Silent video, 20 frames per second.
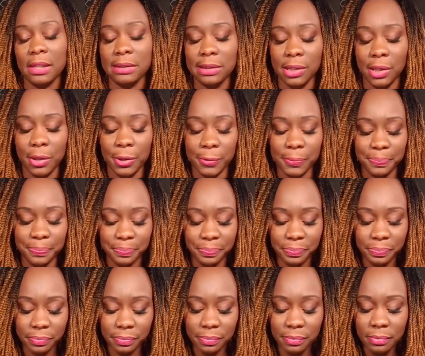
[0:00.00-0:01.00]
so
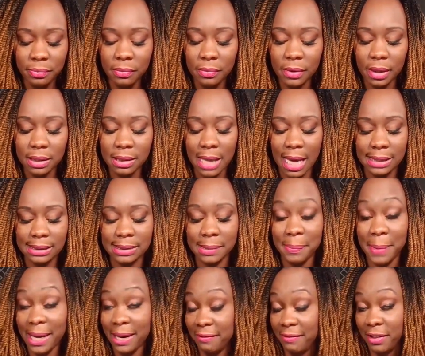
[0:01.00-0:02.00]
that's the
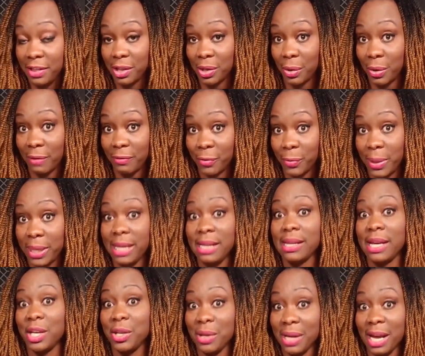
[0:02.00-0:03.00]
benefit though of quitting
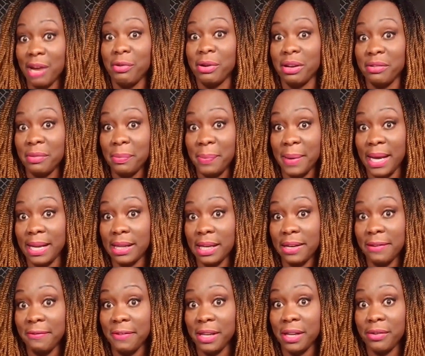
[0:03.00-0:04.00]
that you get rid of the pain
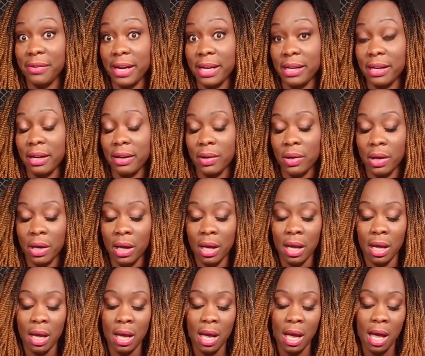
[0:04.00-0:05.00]
that you're feeling right now
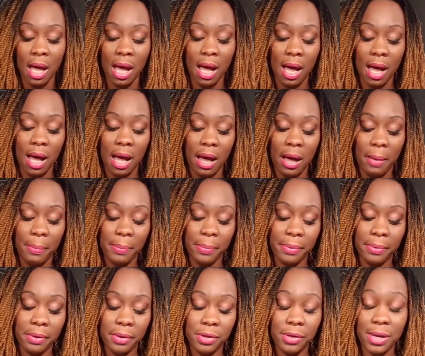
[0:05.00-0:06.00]
um,
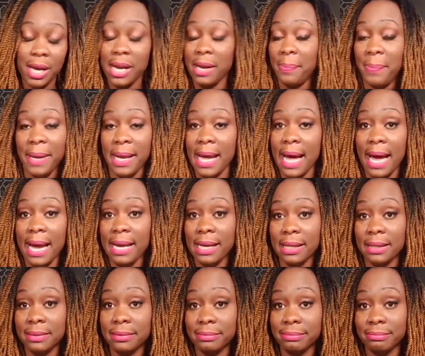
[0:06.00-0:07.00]
you get a pay hike
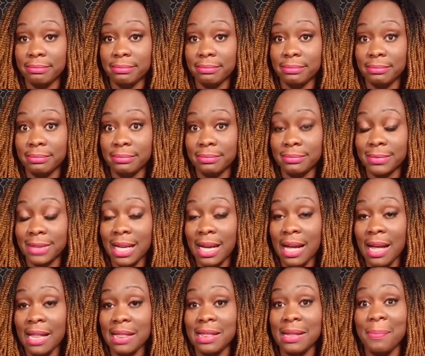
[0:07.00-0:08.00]

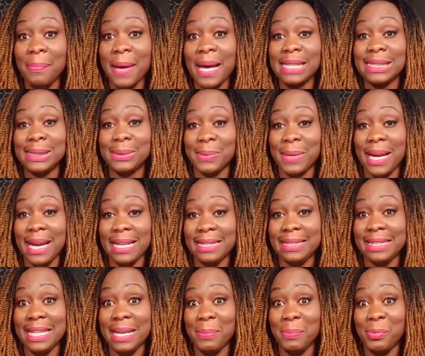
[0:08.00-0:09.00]
the best way
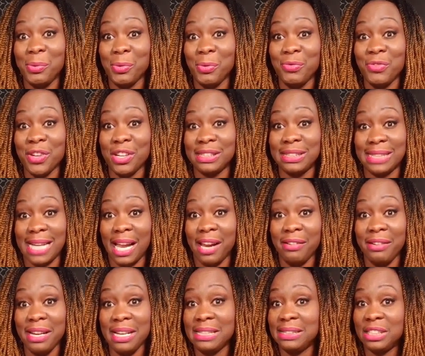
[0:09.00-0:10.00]
to improve your
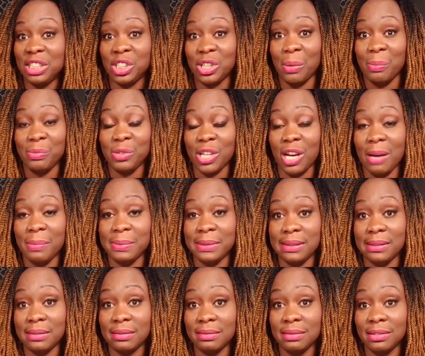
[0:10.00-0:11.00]
salary is to jump jobs
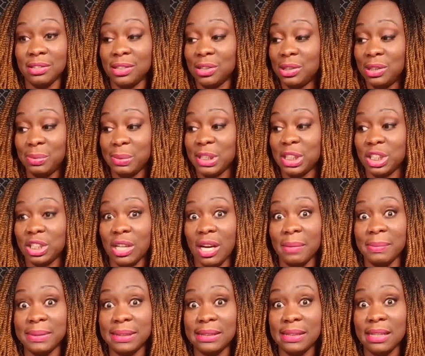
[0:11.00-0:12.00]
to switch
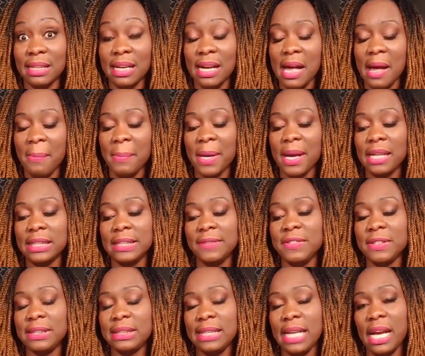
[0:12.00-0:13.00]
jobs because if
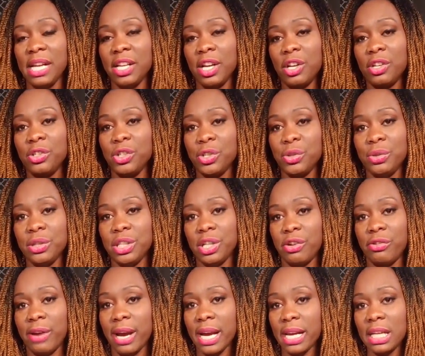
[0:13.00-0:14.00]
you stay in your new,
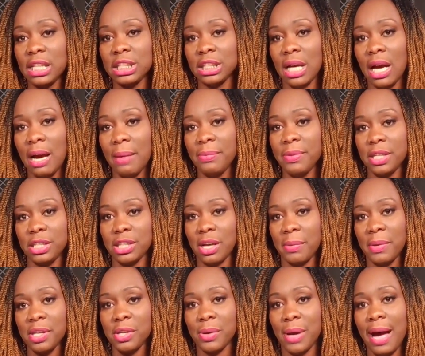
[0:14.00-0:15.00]
your regular job the
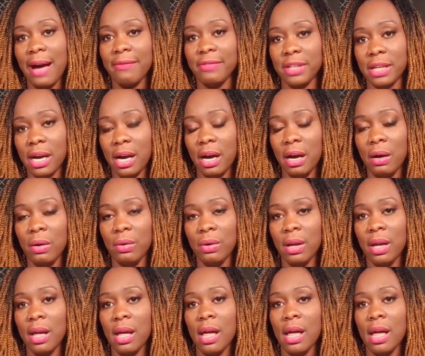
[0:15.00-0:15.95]
job that you have now